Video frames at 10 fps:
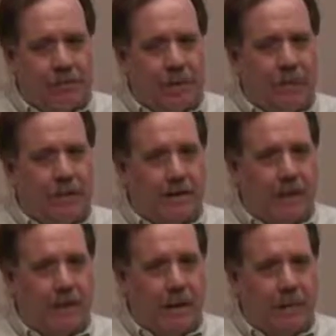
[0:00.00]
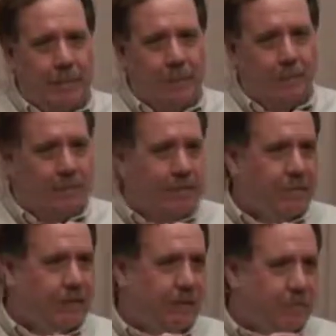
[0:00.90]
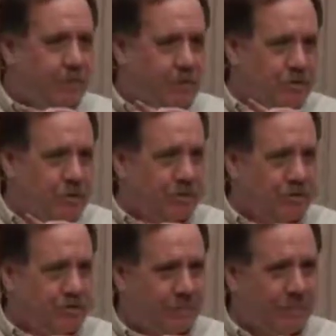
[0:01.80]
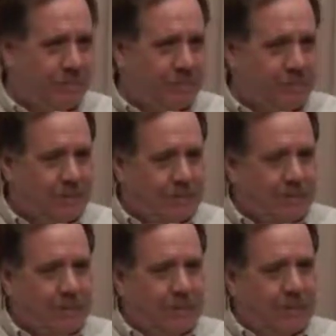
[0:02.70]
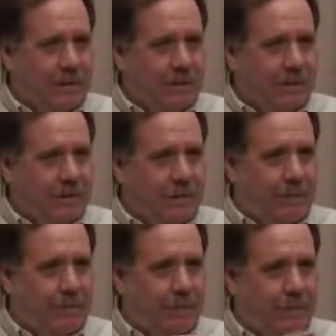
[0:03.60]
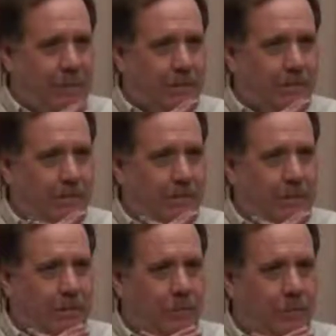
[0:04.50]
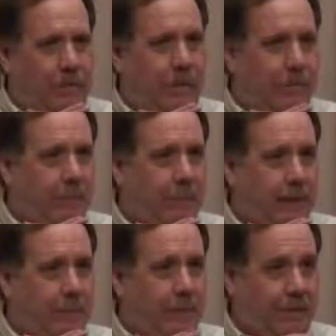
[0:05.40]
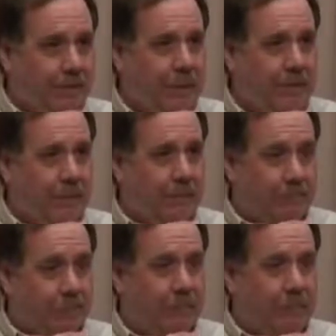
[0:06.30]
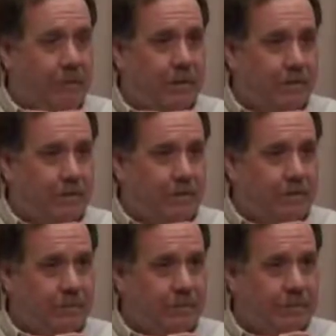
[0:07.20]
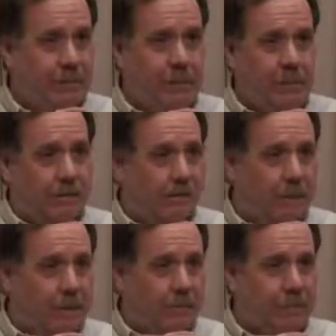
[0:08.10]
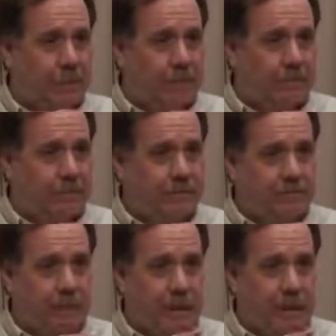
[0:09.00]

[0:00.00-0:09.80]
when I went down to Miami, there was 10,000 machinists um, that were working in Miami at that time for Eastern Airlines, you know, all different classifications, from